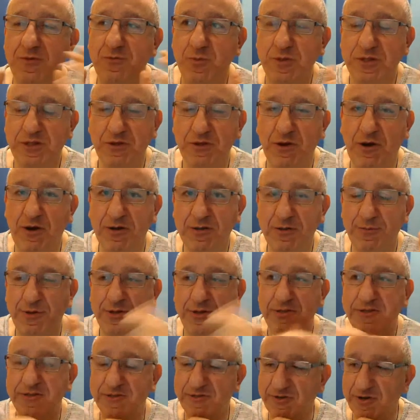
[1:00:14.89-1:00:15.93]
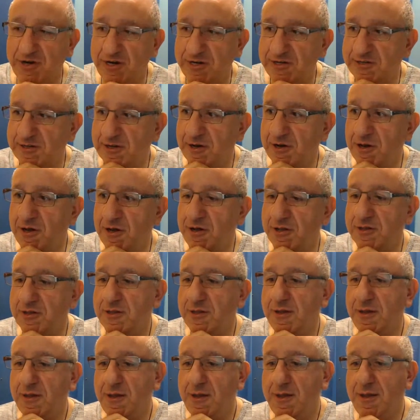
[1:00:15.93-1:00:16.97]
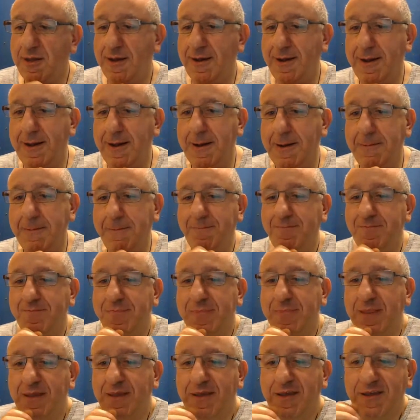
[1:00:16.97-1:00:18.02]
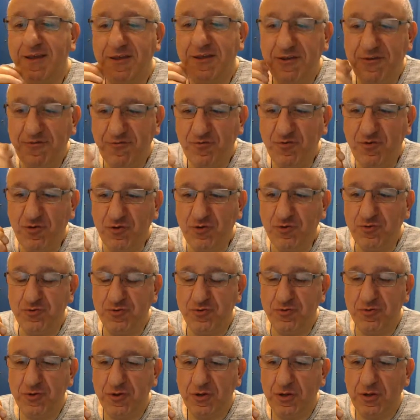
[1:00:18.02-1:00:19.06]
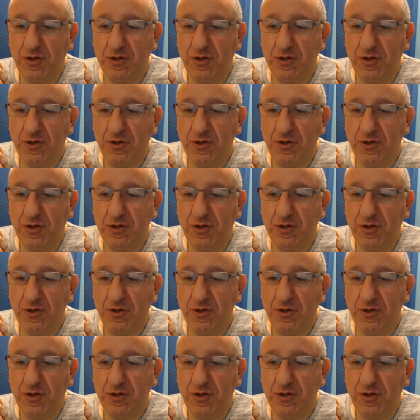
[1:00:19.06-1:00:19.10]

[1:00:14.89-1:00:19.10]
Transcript: We talked about stress a lot. Um, if you